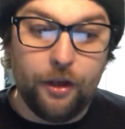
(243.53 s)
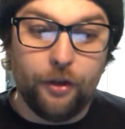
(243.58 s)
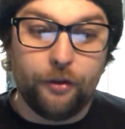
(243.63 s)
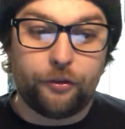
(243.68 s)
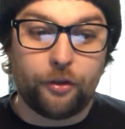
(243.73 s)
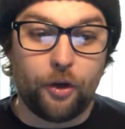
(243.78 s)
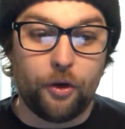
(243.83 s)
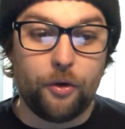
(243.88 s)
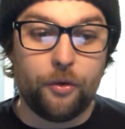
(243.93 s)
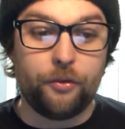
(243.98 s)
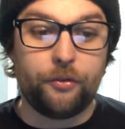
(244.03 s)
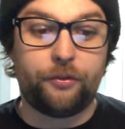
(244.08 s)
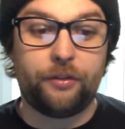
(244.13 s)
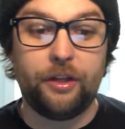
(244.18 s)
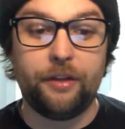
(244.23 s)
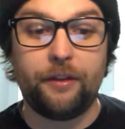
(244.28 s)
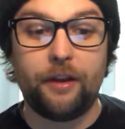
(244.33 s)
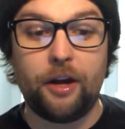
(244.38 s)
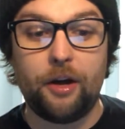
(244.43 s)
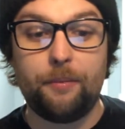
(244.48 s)
So
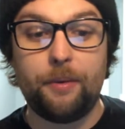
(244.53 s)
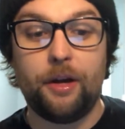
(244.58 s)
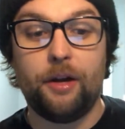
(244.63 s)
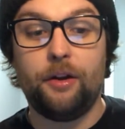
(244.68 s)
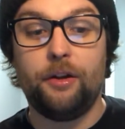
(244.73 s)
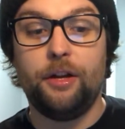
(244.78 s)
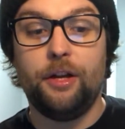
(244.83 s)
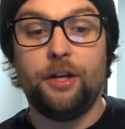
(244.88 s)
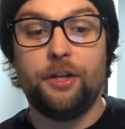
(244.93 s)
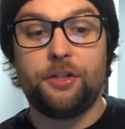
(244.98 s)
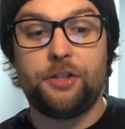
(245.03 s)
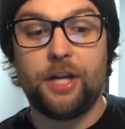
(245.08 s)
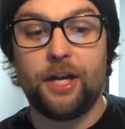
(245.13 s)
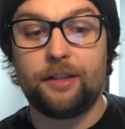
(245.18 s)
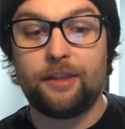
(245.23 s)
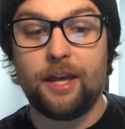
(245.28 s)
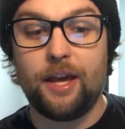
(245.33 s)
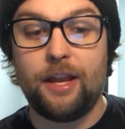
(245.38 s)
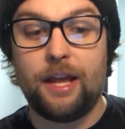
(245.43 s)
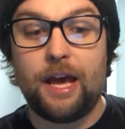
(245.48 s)
See There Bell,
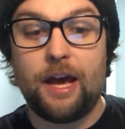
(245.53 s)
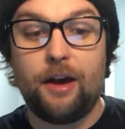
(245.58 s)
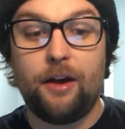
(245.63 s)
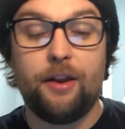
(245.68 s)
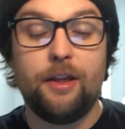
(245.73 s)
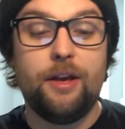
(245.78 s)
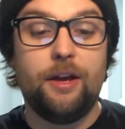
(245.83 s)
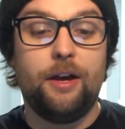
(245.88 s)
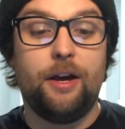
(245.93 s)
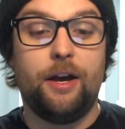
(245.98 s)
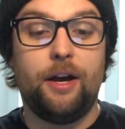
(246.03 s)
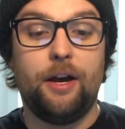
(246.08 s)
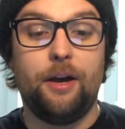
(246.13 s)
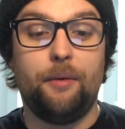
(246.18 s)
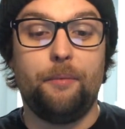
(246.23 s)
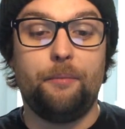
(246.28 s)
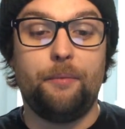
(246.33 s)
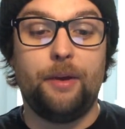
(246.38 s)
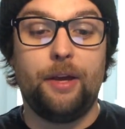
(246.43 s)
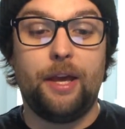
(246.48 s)
check that out,
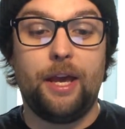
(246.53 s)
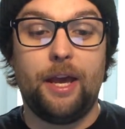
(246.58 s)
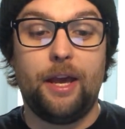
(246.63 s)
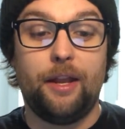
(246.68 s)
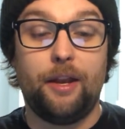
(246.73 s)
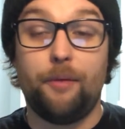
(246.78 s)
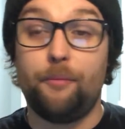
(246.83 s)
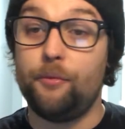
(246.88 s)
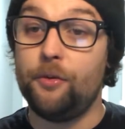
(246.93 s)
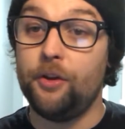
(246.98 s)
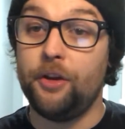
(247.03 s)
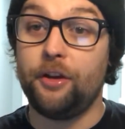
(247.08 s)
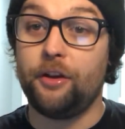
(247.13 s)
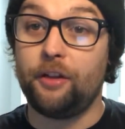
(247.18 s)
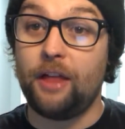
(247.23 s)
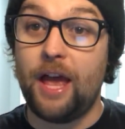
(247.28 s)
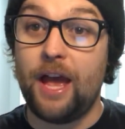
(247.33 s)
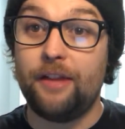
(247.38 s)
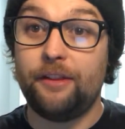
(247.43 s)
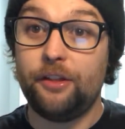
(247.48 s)
and I'm really
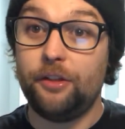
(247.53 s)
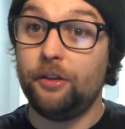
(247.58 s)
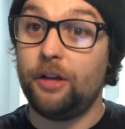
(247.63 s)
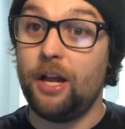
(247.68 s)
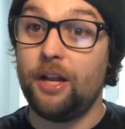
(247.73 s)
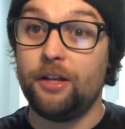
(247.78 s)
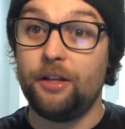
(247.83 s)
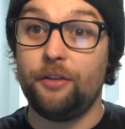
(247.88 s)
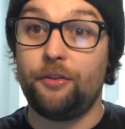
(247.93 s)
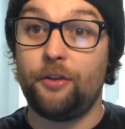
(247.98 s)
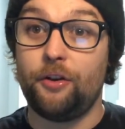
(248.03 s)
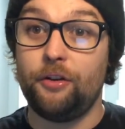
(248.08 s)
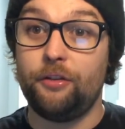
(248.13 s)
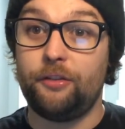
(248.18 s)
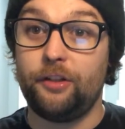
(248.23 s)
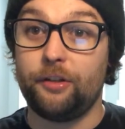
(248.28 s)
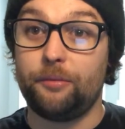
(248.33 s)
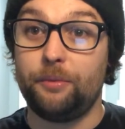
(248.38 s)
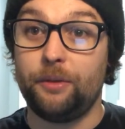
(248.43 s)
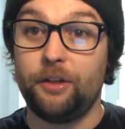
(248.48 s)
glad that you got an
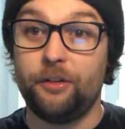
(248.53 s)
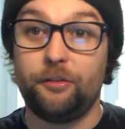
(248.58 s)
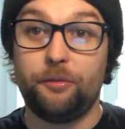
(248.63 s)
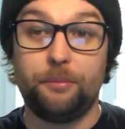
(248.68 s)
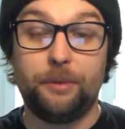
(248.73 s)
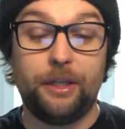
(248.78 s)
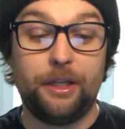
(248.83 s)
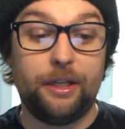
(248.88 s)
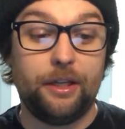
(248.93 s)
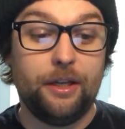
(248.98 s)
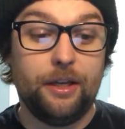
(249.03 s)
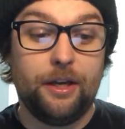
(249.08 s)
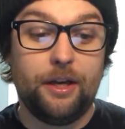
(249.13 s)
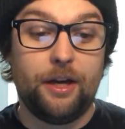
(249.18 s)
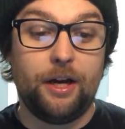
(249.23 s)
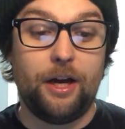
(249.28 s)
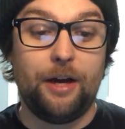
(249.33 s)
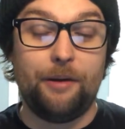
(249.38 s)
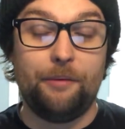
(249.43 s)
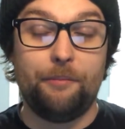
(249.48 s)
E36 because of me.
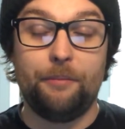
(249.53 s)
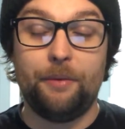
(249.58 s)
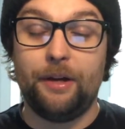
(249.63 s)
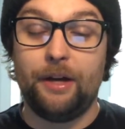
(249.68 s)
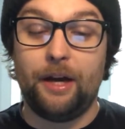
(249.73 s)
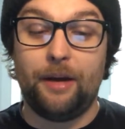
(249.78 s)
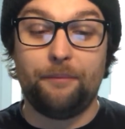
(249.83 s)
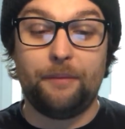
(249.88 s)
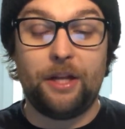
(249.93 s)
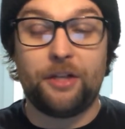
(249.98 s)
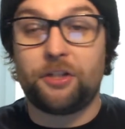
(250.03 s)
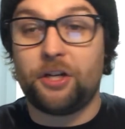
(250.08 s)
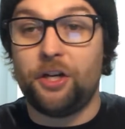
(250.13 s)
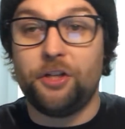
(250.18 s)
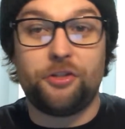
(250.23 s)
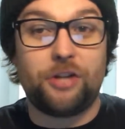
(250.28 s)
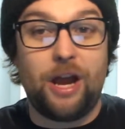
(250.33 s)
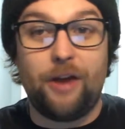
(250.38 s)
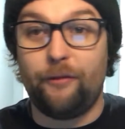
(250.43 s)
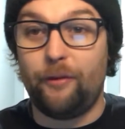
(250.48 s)
I'm not trying
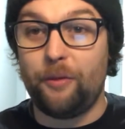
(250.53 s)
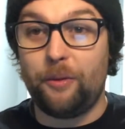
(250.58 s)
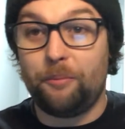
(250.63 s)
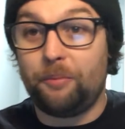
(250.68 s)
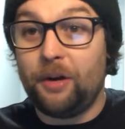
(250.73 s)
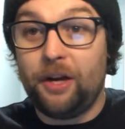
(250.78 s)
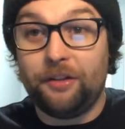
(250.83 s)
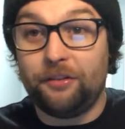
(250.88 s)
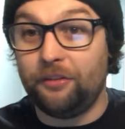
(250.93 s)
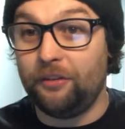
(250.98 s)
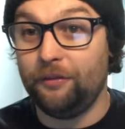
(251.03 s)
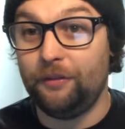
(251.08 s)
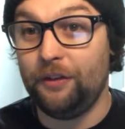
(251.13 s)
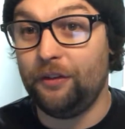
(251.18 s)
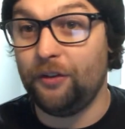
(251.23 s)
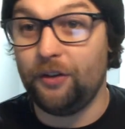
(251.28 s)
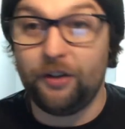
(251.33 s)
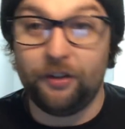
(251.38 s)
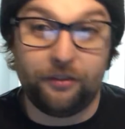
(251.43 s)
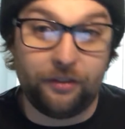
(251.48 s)
to drive up the prices of
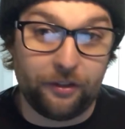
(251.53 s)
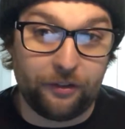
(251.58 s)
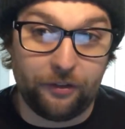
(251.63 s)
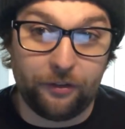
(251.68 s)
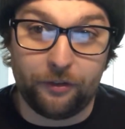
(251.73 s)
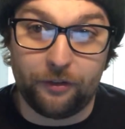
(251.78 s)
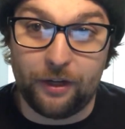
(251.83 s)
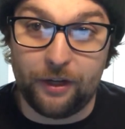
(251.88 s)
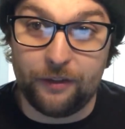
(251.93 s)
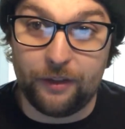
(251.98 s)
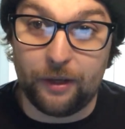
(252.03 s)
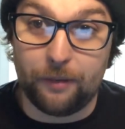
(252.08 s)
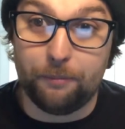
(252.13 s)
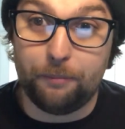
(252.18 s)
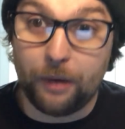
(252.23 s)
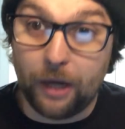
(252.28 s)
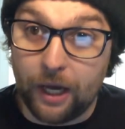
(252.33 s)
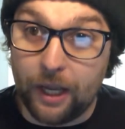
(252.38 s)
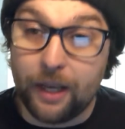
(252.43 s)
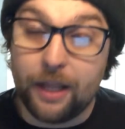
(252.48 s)
E36s or anything,
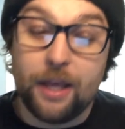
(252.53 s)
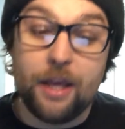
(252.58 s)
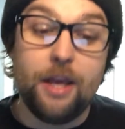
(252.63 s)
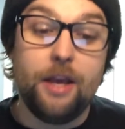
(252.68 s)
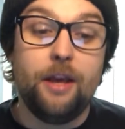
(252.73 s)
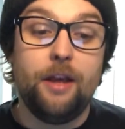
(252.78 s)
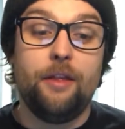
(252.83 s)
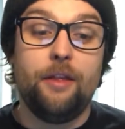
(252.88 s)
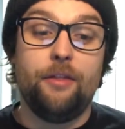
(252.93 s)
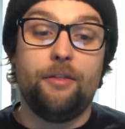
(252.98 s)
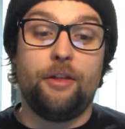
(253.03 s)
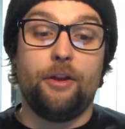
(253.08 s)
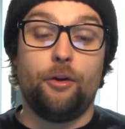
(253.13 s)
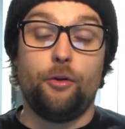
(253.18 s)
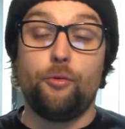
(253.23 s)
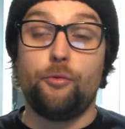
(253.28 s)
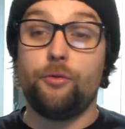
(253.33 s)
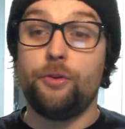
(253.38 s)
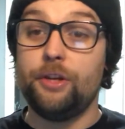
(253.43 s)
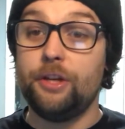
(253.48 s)
but
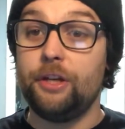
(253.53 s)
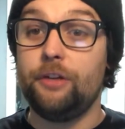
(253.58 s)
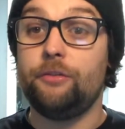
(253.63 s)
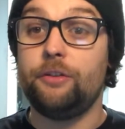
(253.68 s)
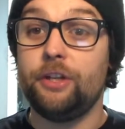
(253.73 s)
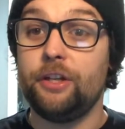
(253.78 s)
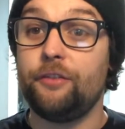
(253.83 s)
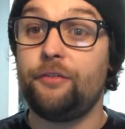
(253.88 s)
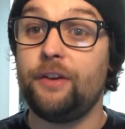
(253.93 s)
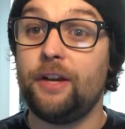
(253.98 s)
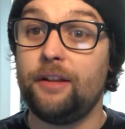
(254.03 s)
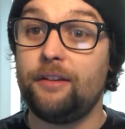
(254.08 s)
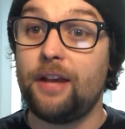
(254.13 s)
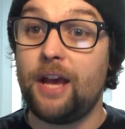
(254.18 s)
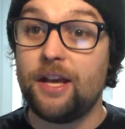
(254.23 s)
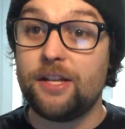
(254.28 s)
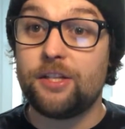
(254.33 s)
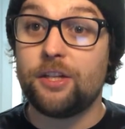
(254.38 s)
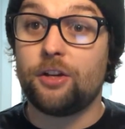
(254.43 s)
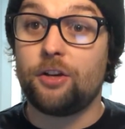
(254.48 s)
they're a really, really
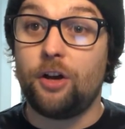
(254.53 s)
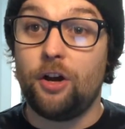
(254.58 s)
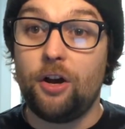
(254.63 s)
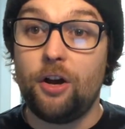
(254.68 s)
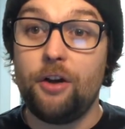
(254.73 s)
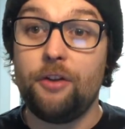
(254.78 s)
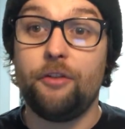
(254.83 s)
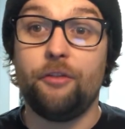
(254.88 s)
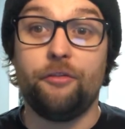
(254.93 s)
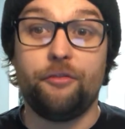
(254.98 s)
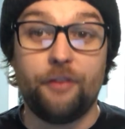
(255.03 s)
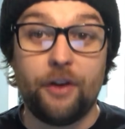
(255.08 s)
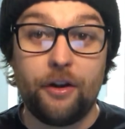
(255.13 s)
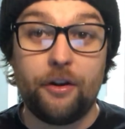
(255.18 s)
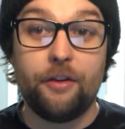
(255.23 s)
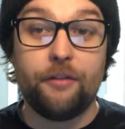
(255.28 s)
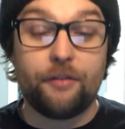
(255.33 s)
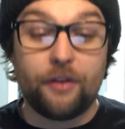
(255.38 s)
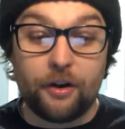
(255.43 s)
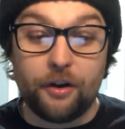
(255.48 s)
fantastic car, and they're
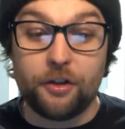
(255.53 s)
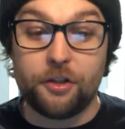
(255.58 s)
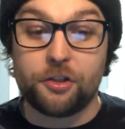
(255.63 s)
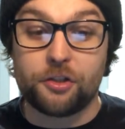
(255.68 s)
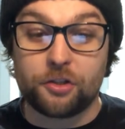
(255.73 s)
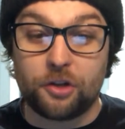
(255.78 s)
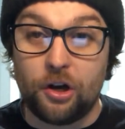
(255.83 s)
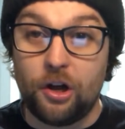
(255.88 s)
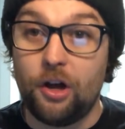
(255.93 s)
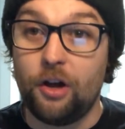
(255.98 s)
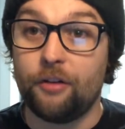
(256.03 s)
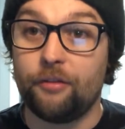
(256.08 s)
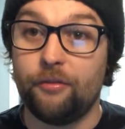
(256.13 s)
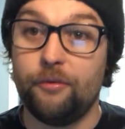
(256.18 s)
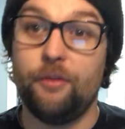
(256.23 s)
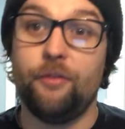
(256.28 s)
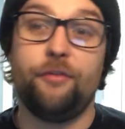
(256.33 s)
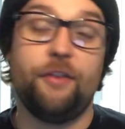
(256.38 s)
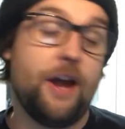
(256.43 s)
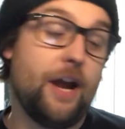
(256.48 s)
very, very strong
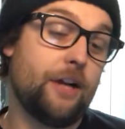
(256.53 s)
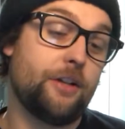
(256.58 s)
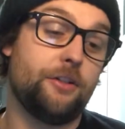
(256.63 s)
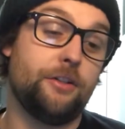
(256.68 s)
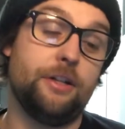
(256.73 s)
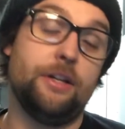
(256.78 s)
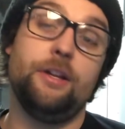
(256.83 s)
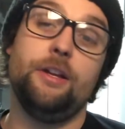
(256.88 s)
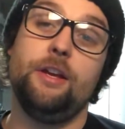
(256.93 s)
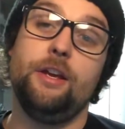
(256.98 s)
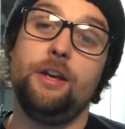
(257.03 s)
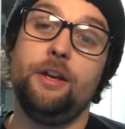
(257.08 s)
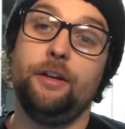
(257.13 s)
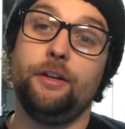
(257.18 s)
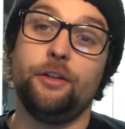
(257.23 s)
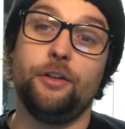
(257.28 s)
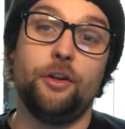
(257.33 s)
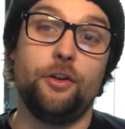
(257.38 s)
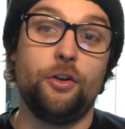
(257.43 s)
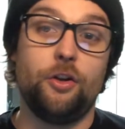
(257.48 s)
from the factory.
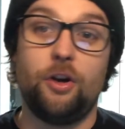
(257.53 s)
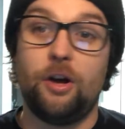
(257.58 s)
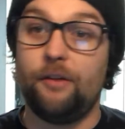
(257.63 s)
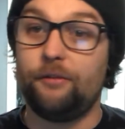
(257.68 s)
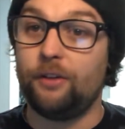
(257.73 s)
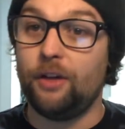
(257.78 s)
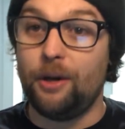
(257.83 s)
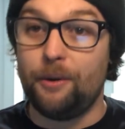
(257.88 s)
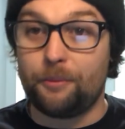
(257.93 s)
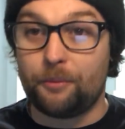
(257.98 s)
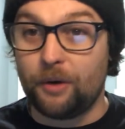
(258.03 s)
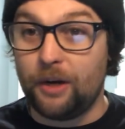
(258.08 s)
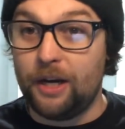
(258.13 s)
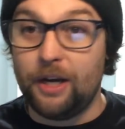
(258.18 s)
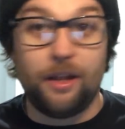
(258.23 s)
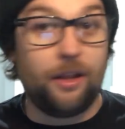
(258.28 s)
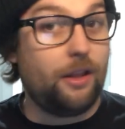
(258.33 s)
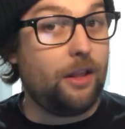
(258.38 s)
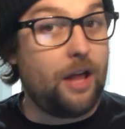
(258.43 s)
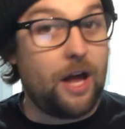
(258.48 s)
You don't have to
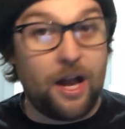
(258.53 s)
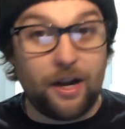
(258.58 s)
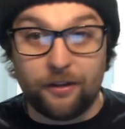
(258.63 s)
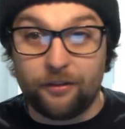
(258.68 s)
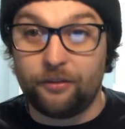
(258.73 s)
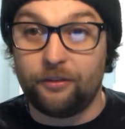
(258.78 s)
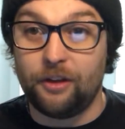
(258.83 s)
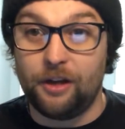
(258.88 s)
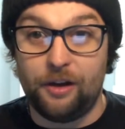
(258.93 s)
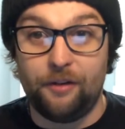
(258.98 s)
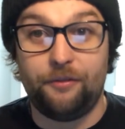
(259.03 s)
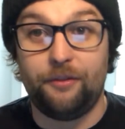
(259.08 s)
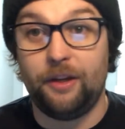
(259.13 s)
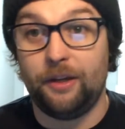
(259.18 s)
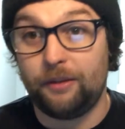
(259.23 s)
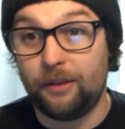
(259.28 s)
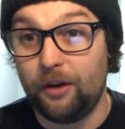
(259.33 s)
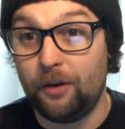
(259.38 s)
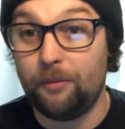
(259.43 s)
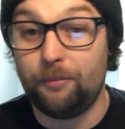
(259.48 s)
upgrade a lot of stuff.
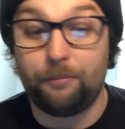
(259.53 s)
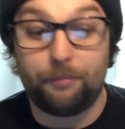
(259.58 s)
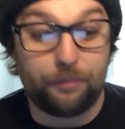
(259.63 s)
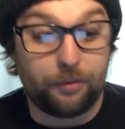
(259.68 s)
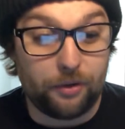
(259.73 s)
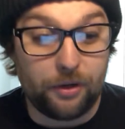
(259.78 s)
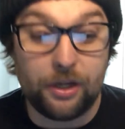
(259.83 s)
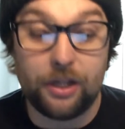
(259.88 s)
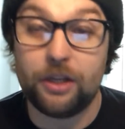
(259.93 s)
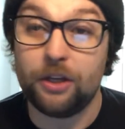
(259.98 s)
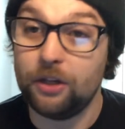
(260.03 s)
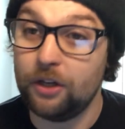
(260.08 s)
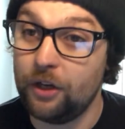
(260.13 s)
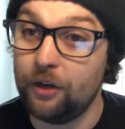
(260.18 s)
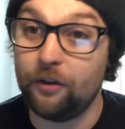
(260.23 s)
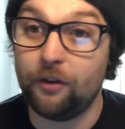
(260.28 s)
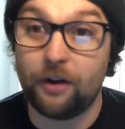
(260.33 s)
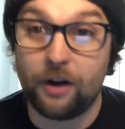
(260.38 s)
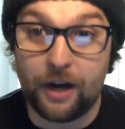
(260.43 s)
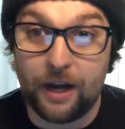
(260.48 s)
Like, they're pretty
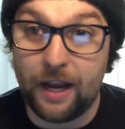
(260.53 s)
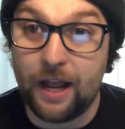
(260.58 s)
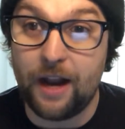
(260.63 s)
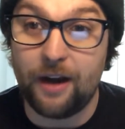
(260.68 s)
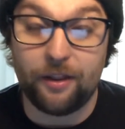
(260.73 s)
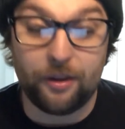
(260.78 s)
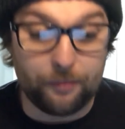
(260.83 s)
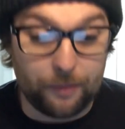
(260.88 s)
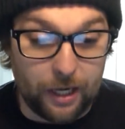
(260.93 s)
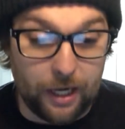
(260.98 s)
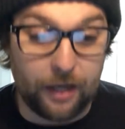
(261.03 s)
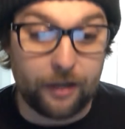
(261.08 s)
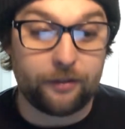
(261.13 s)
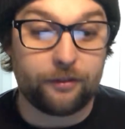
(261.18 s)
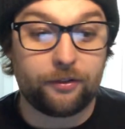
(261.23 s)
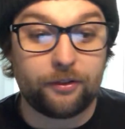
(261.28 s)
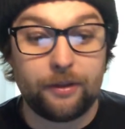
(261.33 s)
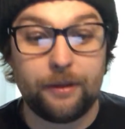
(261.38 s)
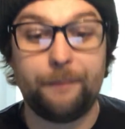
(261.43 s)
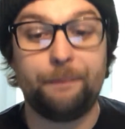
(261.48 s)
good right out of the
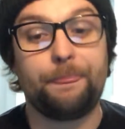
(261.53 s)
box.